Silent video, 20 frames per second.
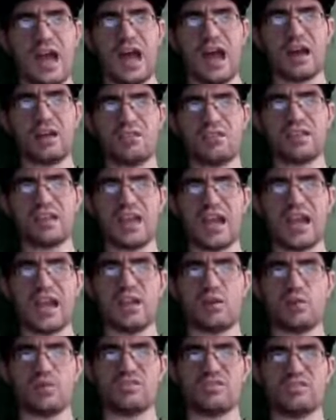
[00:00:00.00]
I don't think
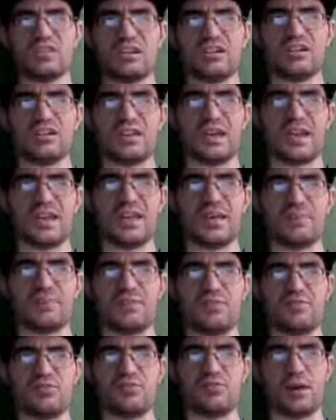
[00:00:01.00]
anyone sounded like him
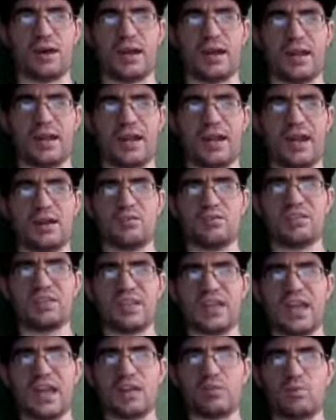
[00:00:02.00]
before, and I don't think
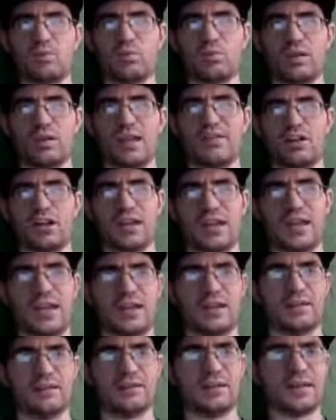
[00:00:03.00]
anyone will ever
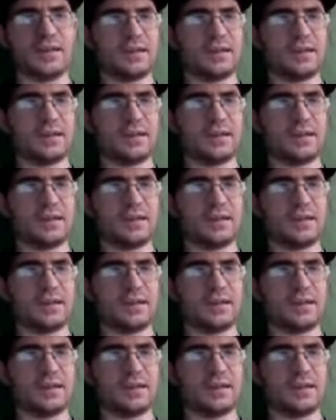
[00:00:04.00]
again.